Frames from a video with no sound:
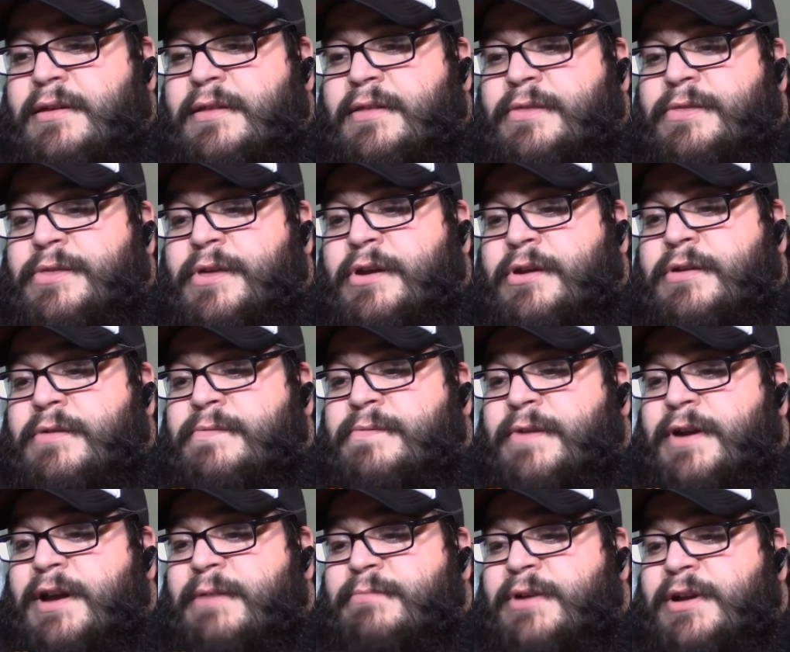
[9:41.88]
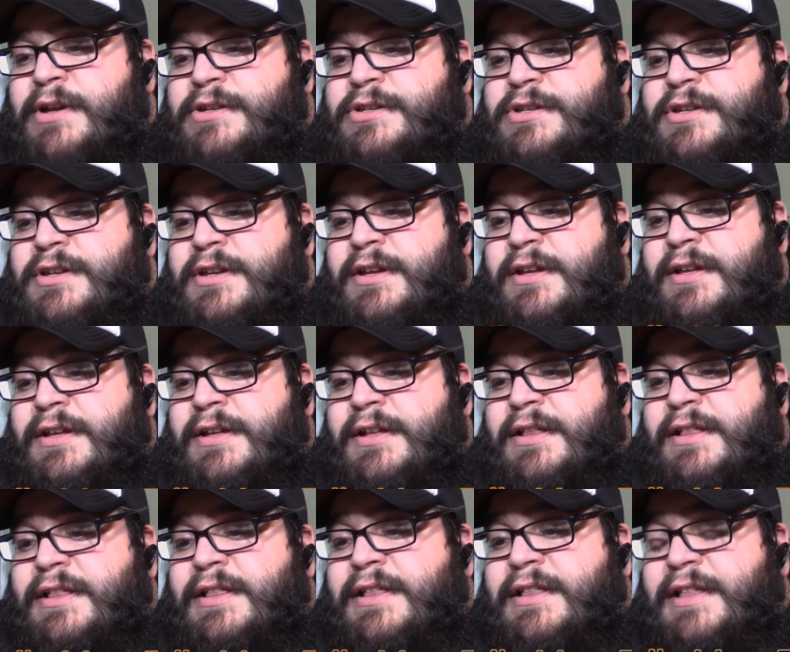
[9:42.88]
Thank you very much,
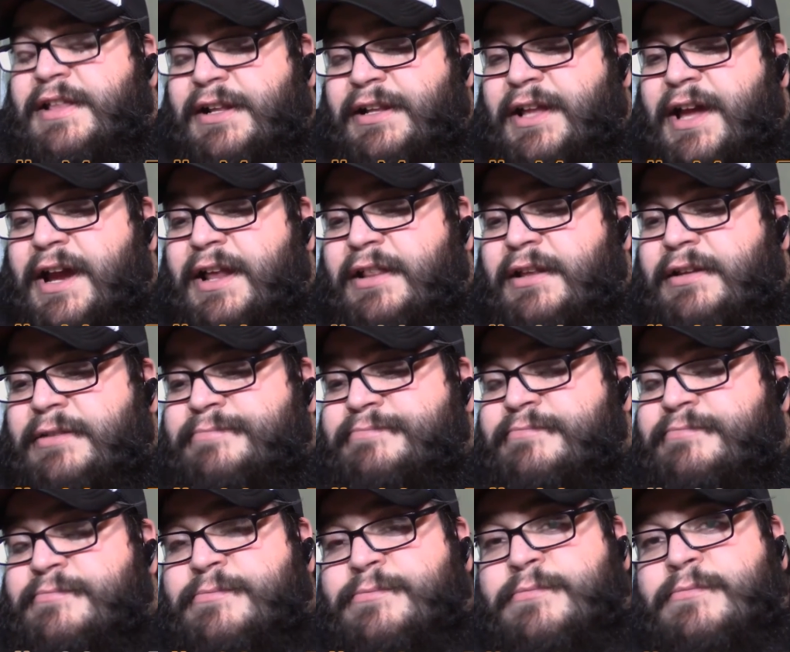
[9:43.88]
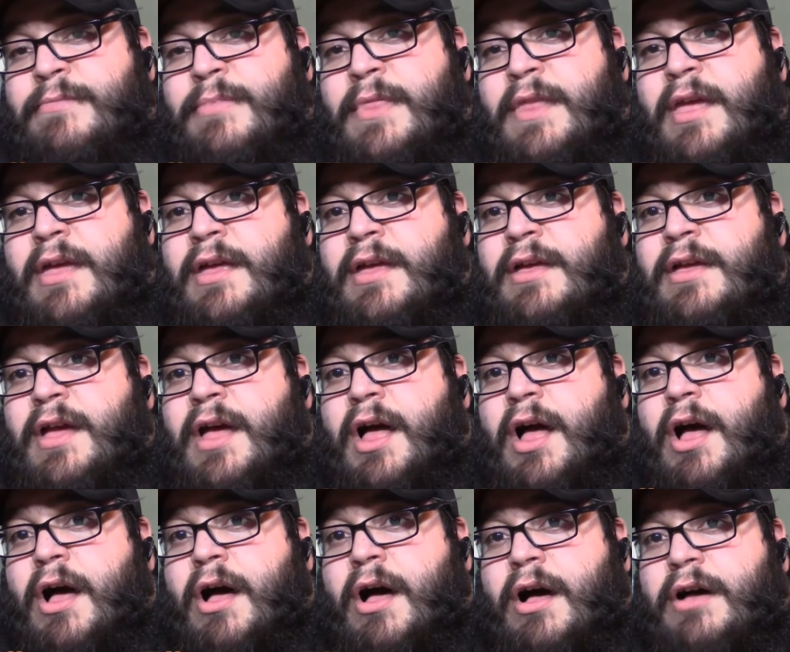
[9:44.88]
Dilaila.
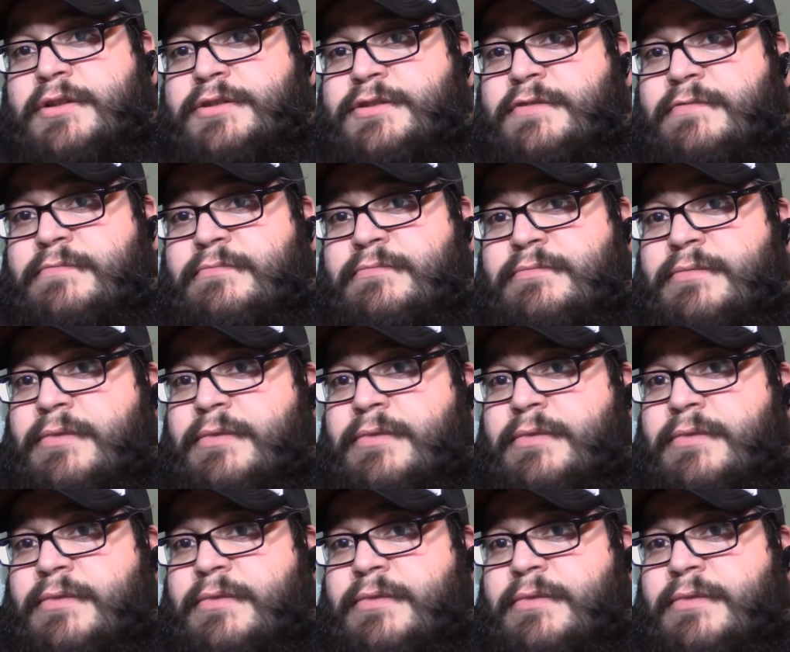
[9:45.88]
Awesome.